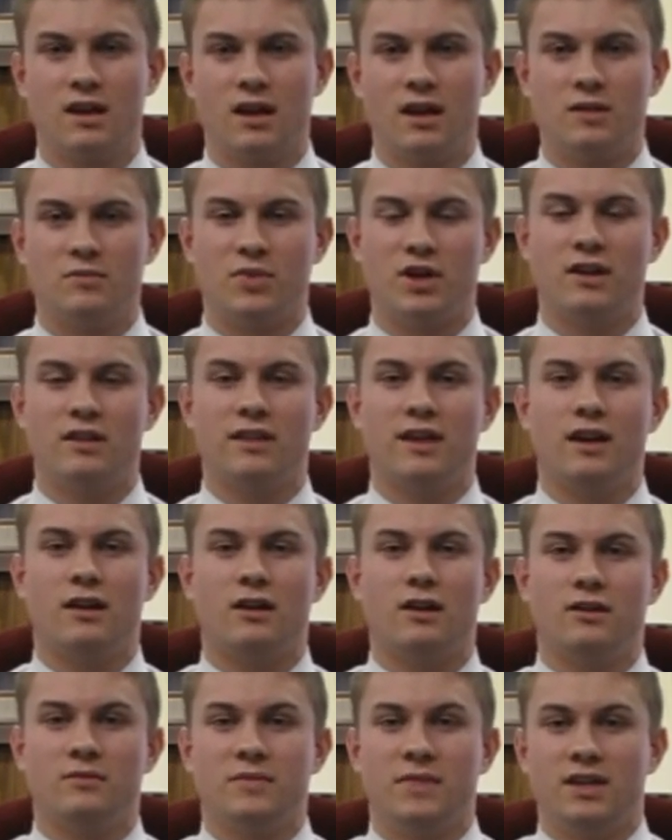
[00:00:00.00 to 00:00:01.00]
And by that
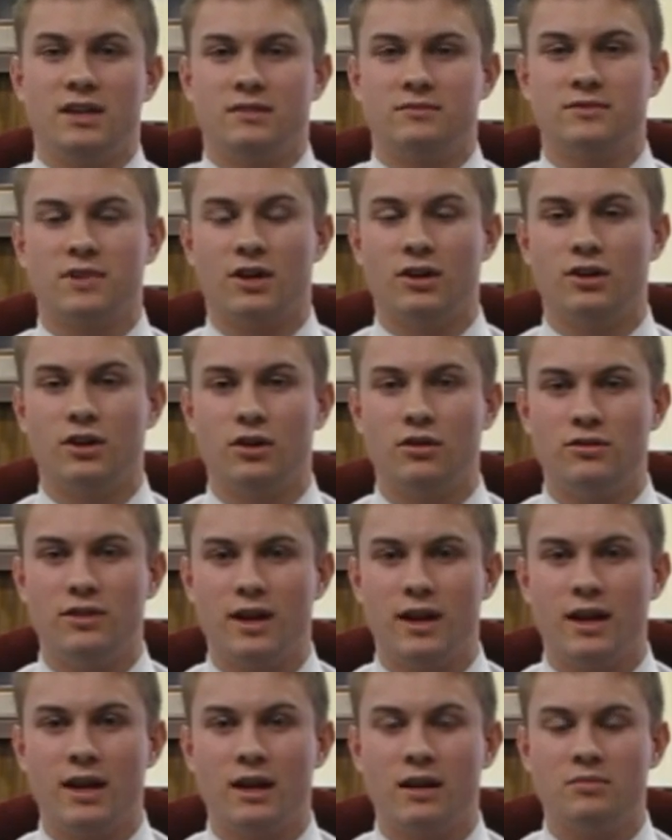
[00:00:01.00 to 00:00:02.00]
I mean I know
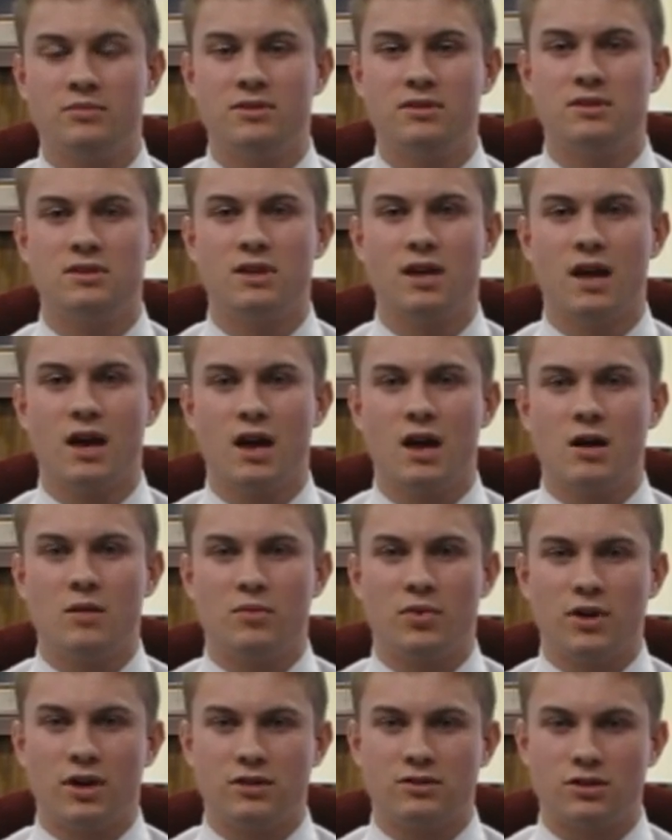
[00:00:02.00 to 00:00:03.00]
that it happened,
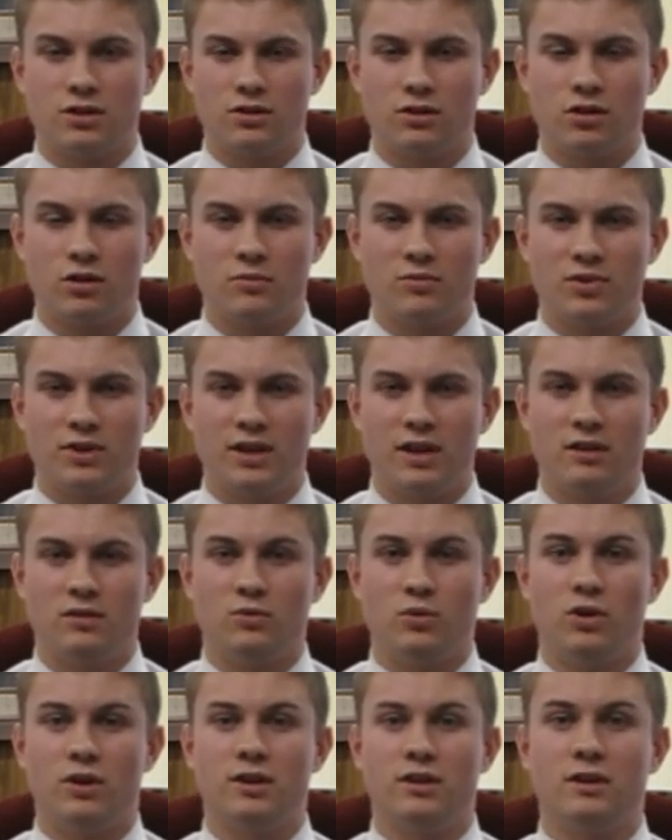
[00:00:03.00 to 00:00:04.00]
but I don't comprehend
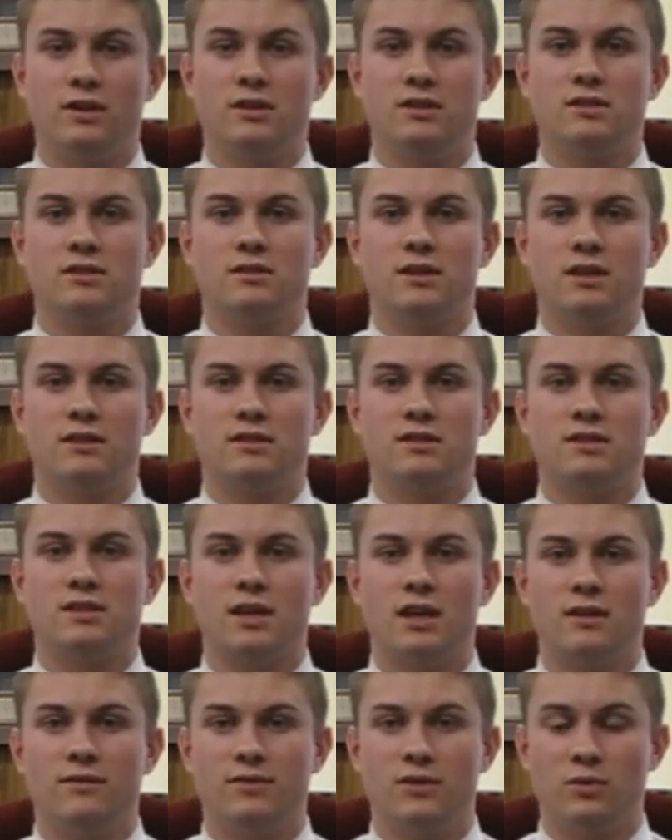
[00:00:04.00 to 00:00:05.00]
what it is that the
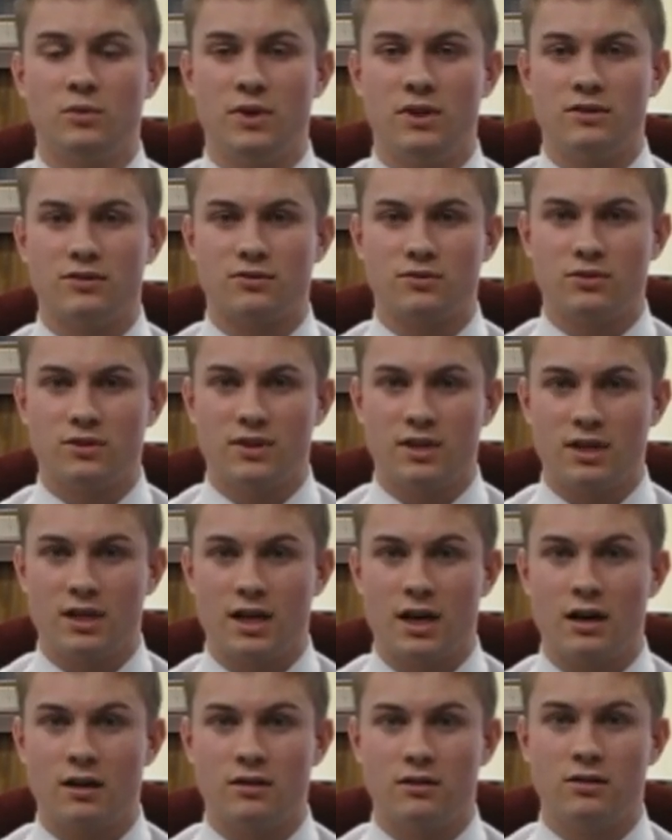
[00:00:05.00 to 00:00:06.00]
Savior went through in the
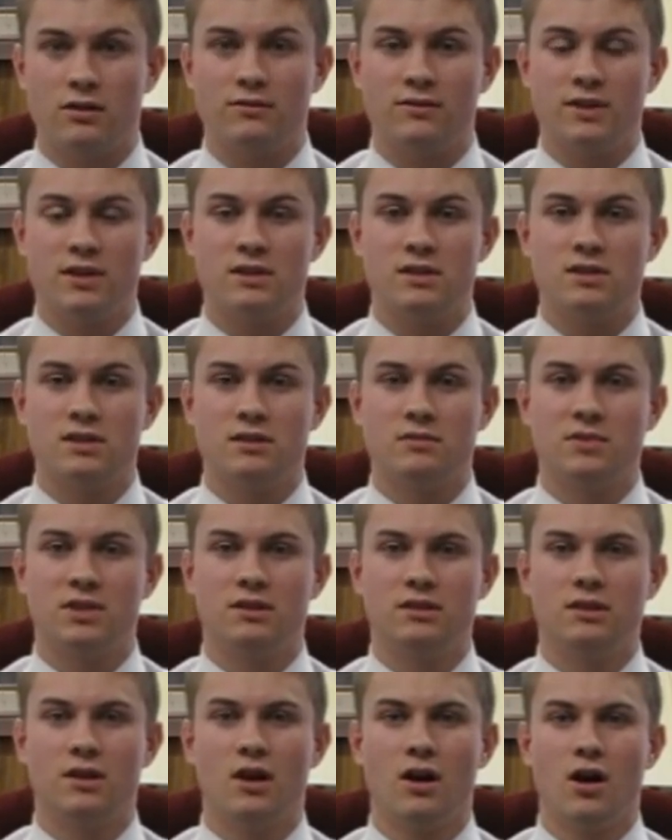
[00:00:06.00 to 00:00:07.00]
Garden of Gethsemane,
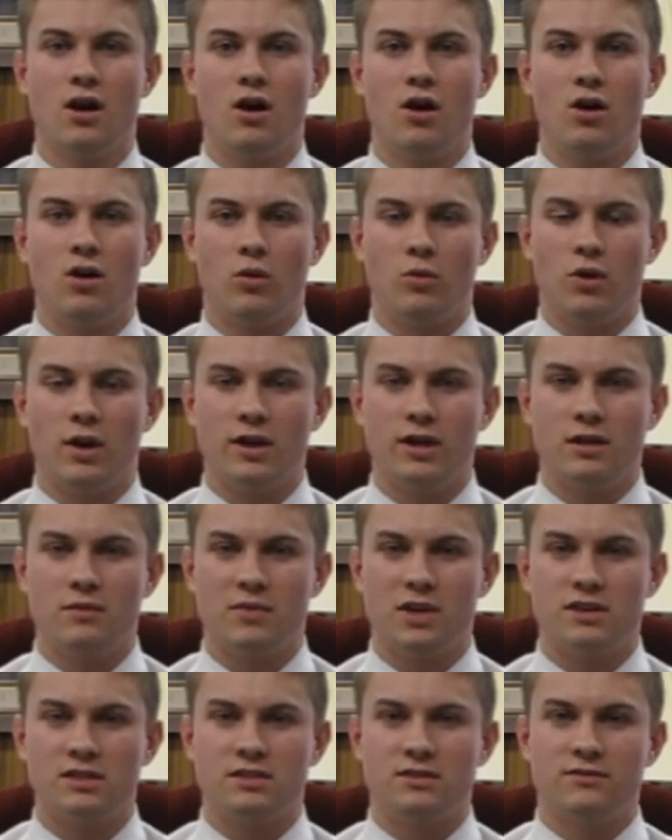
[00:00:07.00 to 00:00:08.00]
or what he
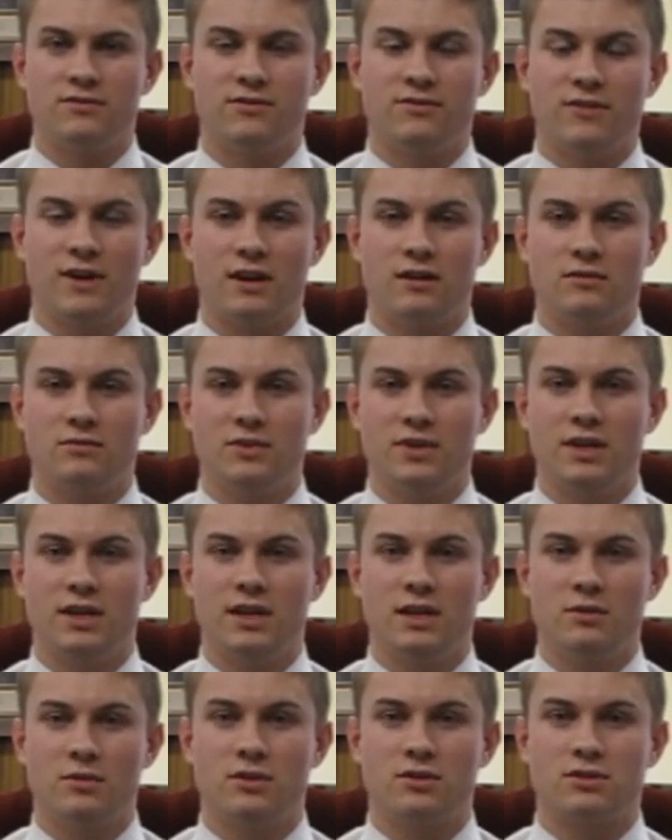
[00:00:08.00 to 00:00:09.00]
must have felt when
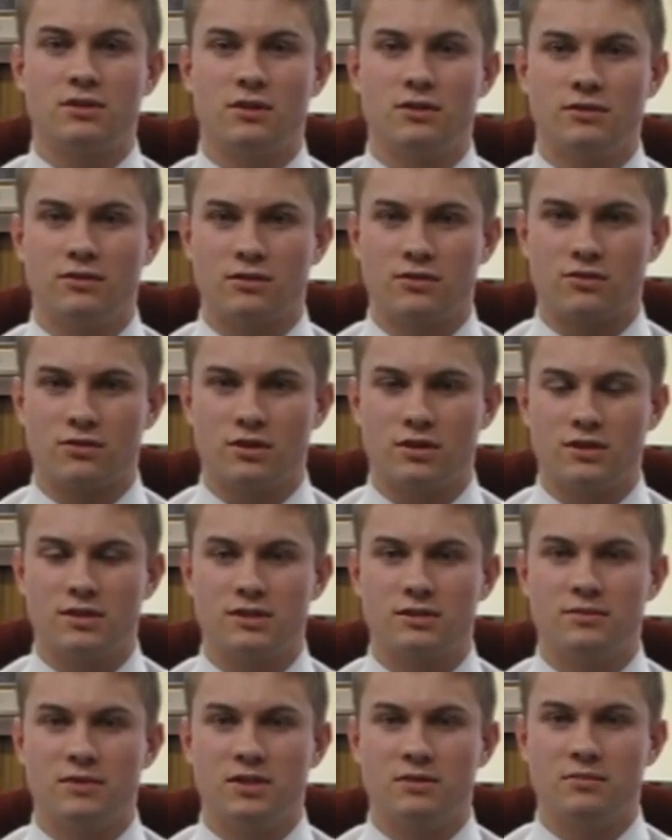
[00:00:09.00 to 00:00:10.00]
he was on the
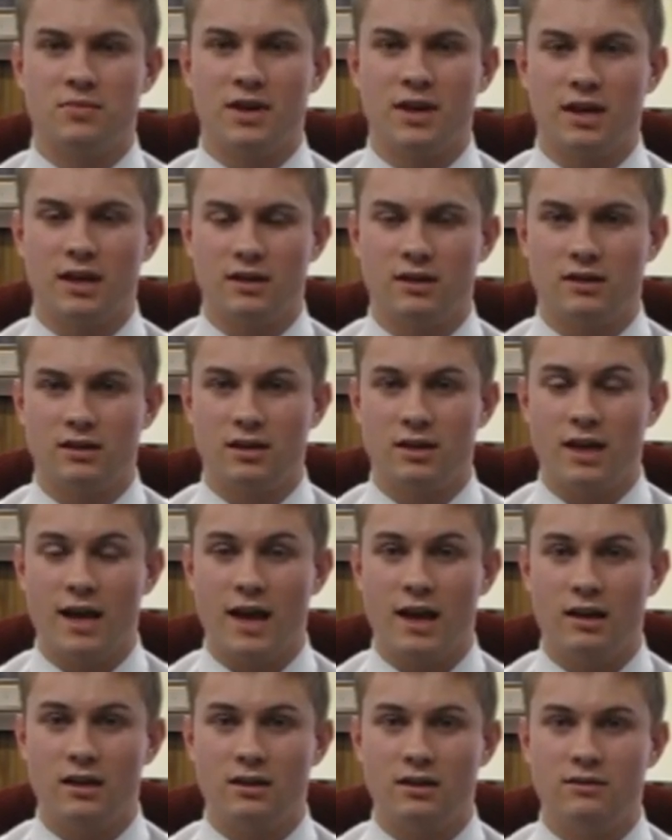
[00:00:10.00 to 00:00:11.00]
cross in pain and in
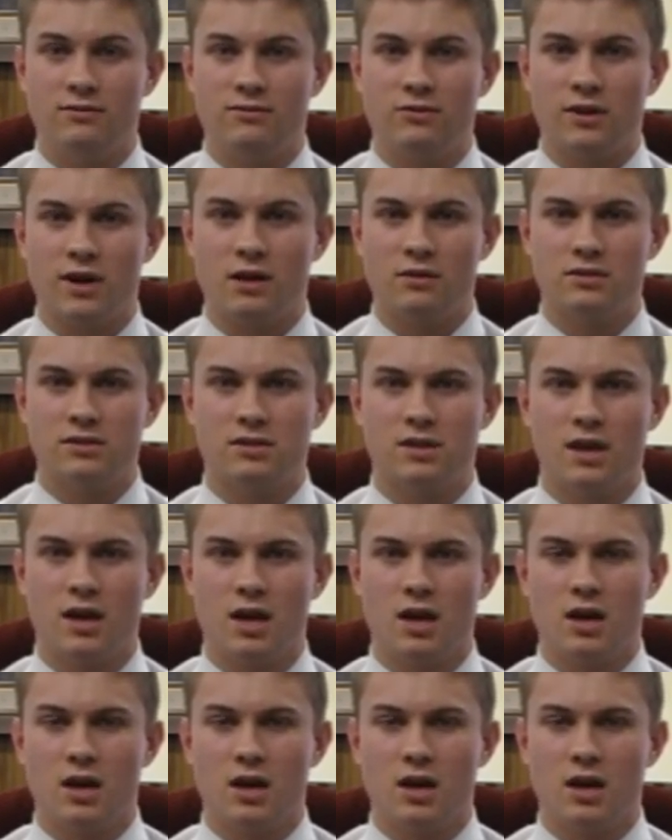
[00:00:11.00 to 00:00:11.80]
agony for hours.